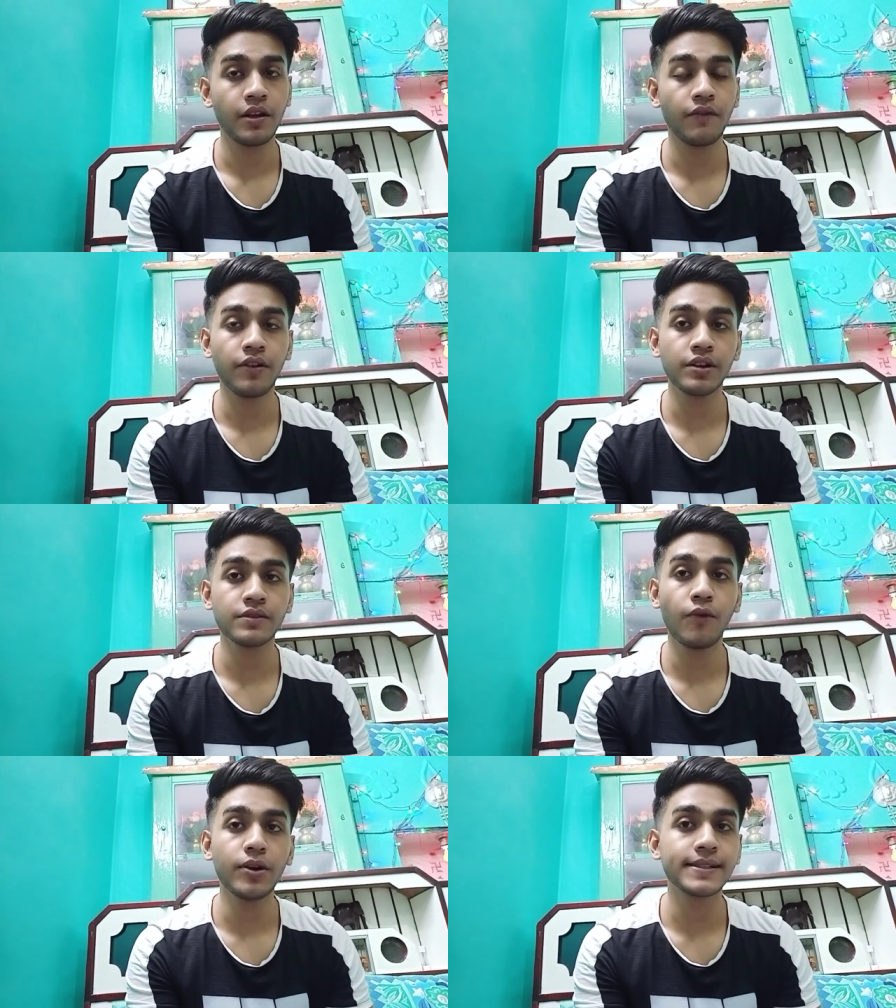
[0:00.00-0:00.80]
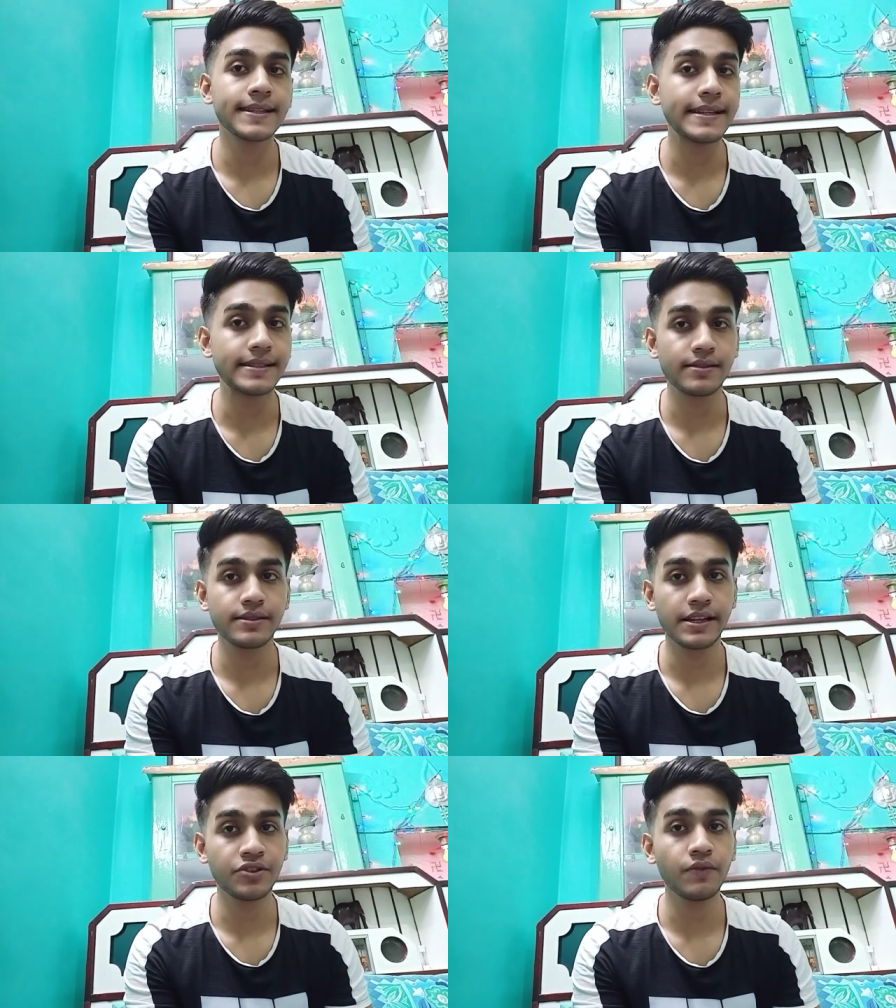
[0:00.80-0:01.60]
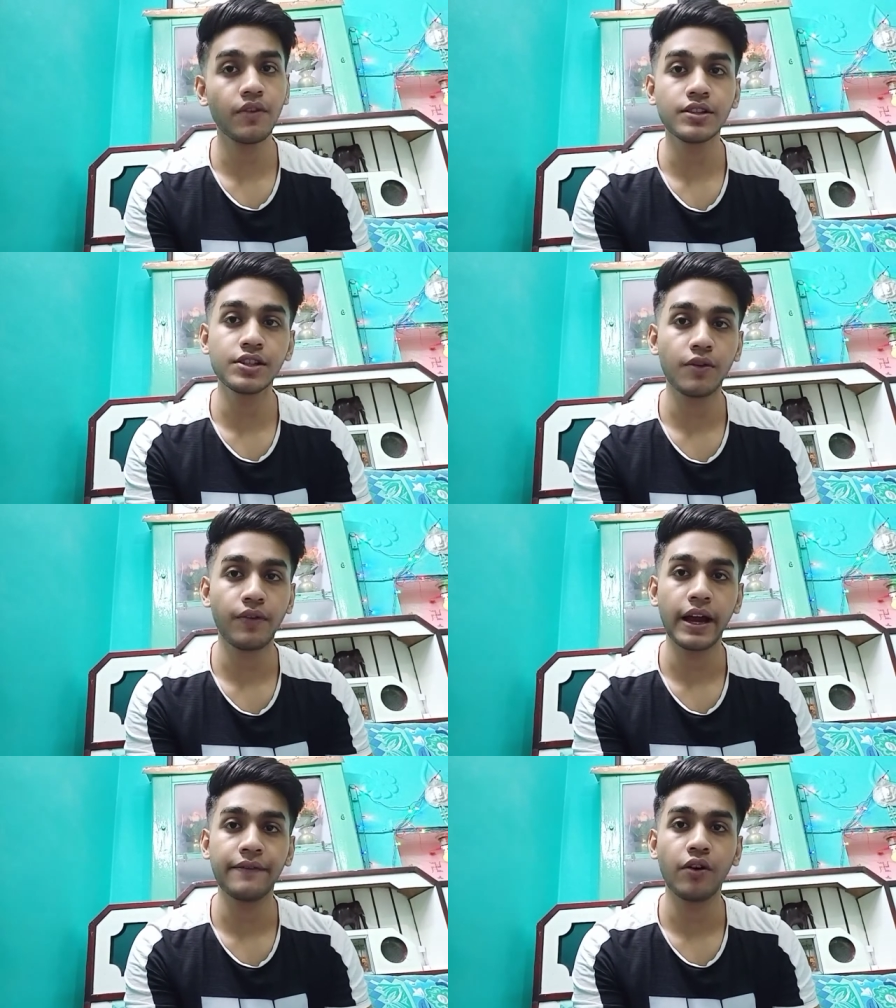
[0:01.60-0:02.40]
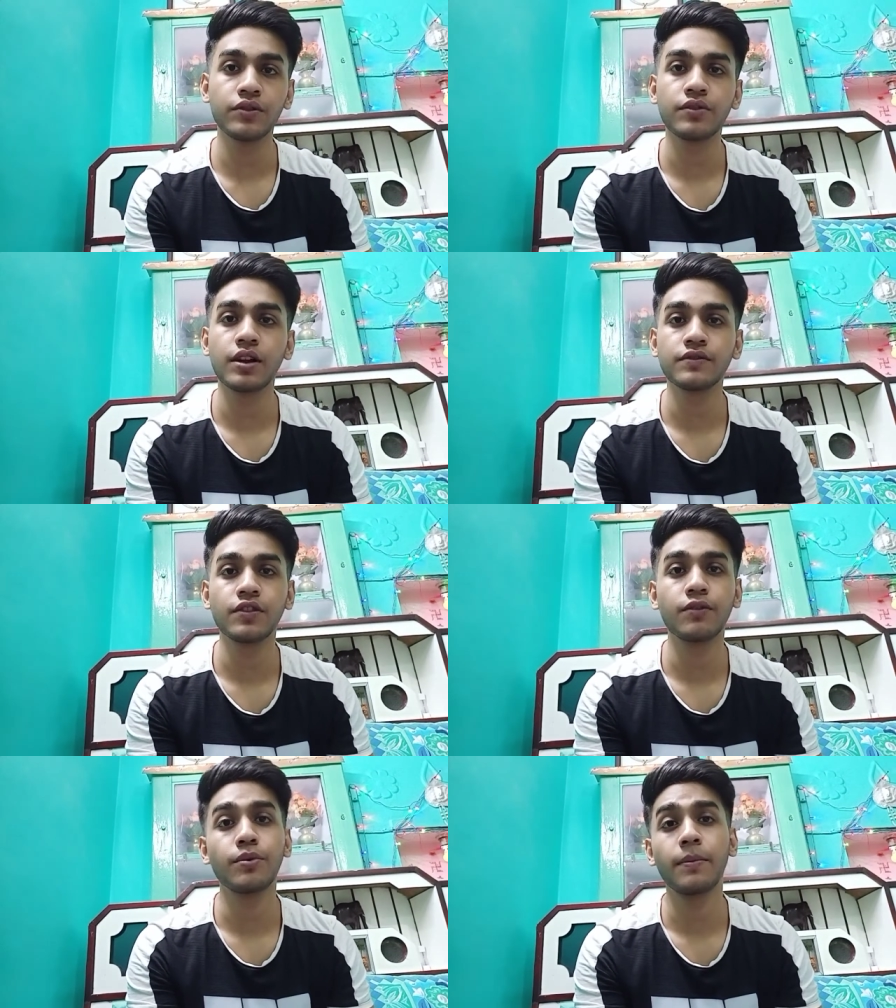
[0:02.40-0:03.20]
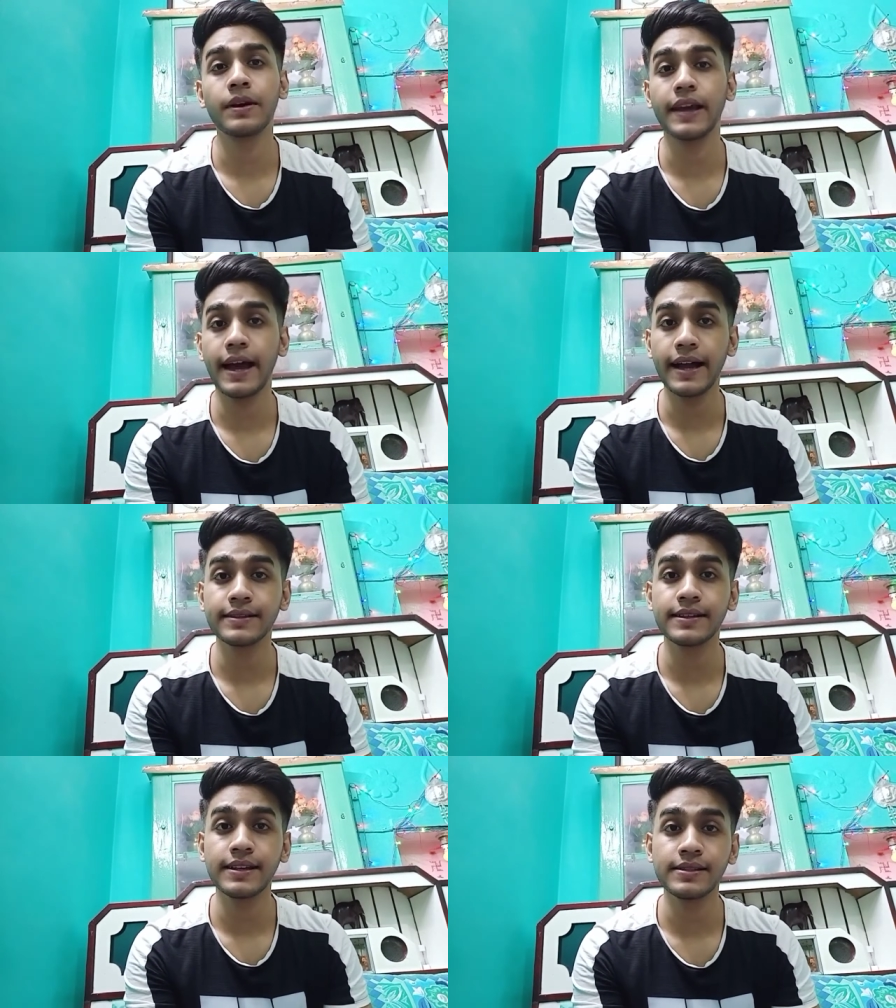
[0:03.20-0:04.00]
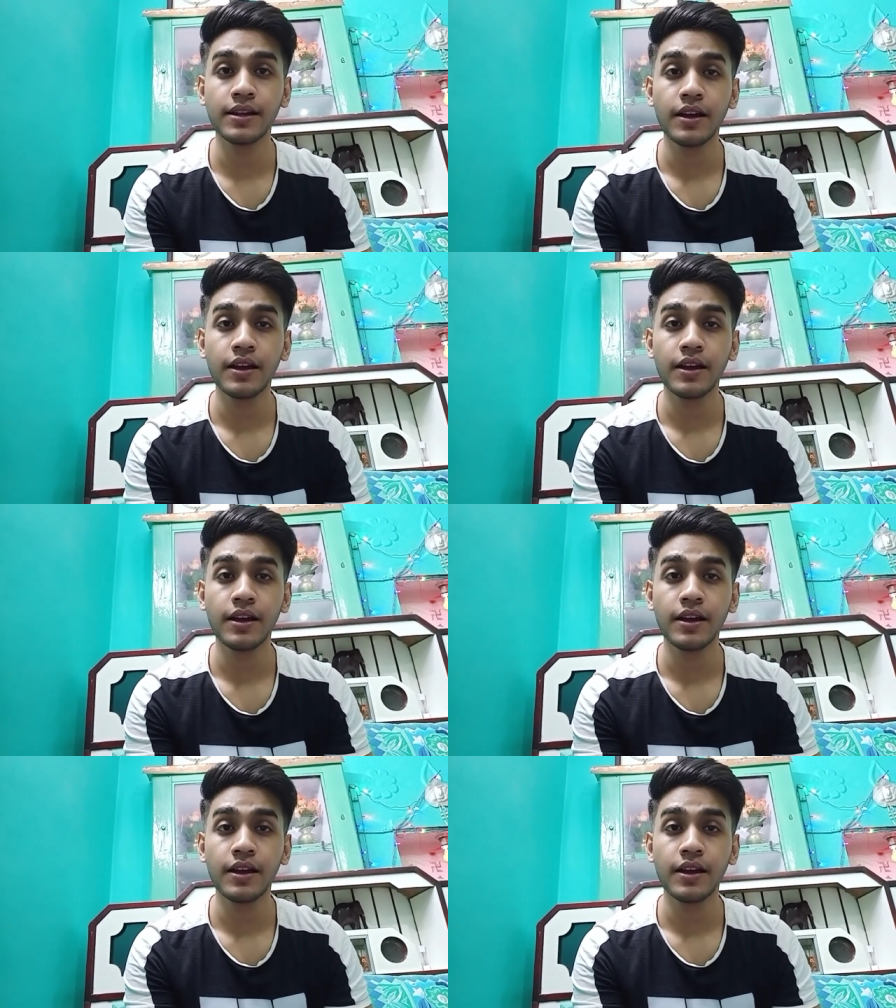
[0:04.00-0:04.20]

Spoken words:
First, what is lease? Section 105 of the Transfer of Property Act says,